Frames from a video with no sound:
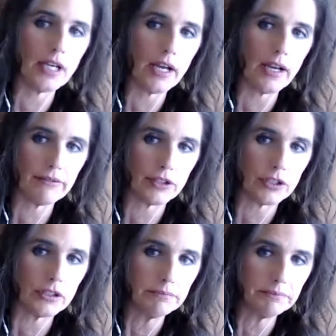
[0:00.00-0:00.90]

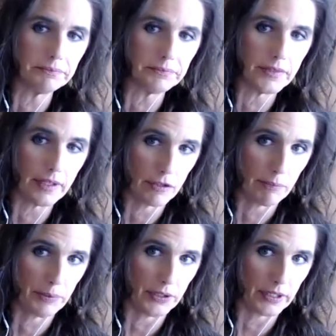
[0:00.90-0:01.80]
cover of the
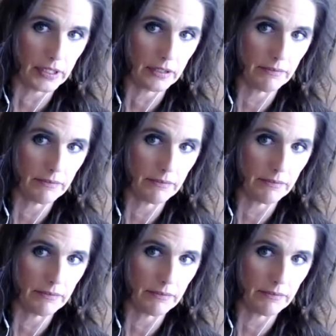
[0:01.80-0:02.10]
book.